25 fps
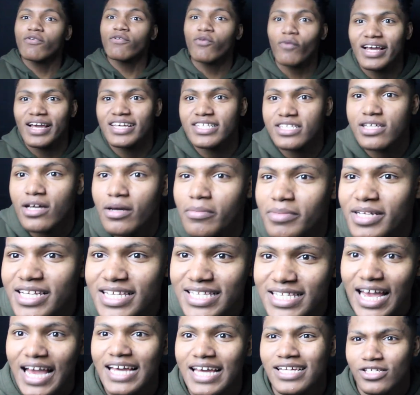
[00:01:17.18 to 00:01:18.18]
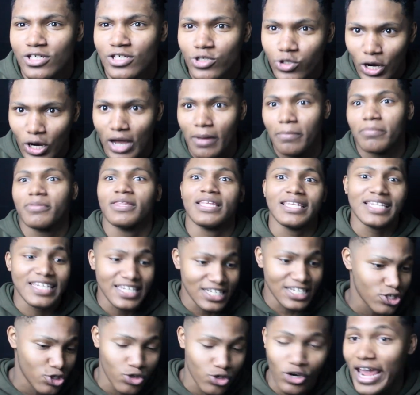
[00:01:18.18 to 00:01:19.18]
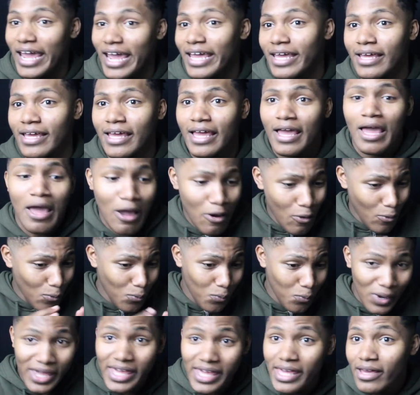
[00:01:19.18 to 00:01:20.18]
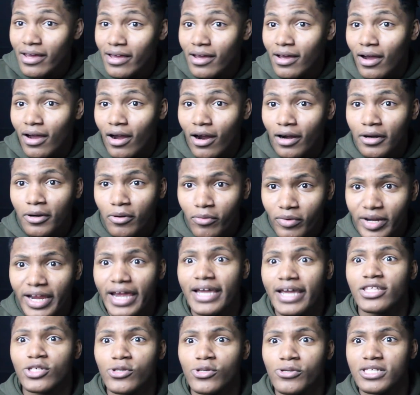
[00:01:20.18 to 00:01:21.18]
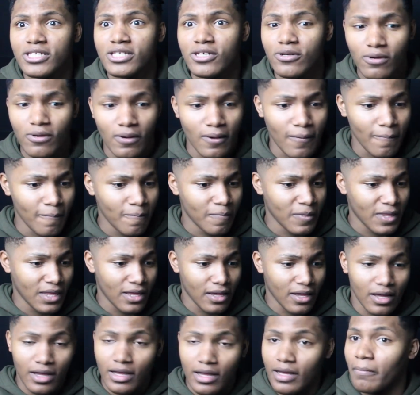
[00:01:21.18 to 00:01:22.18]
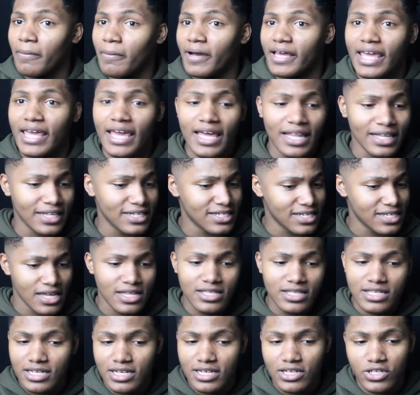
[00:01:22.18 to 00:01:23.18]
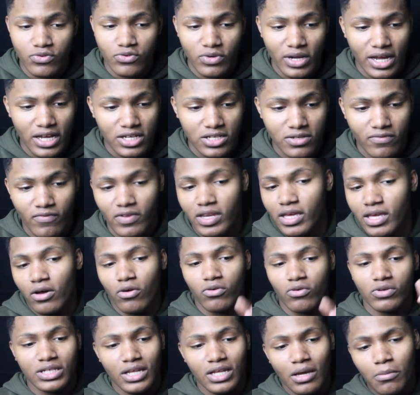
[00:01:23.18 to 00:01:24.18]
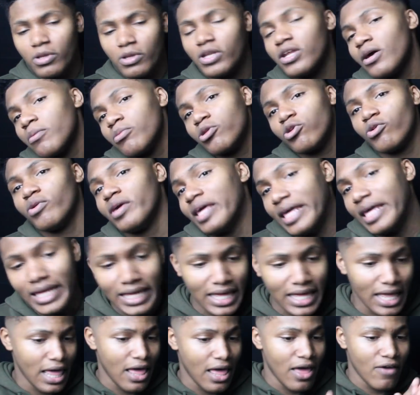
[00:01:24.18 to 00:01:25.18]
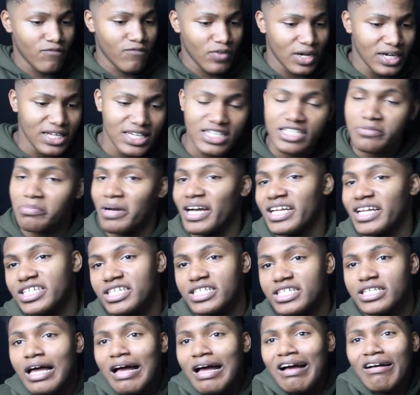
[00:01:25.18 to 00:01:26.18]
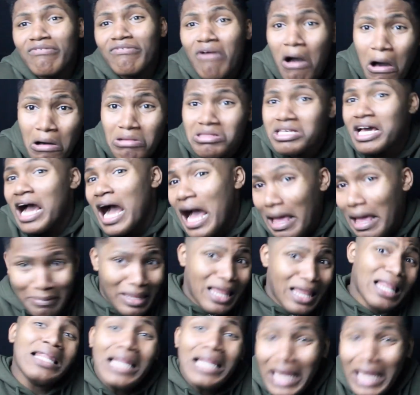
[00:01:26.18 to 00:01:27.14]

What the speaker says: Rice Gum decides to drop the diss track, we are gonna react to it too. But yeah, let's get into this reaction video. WWE funniest botches of all time.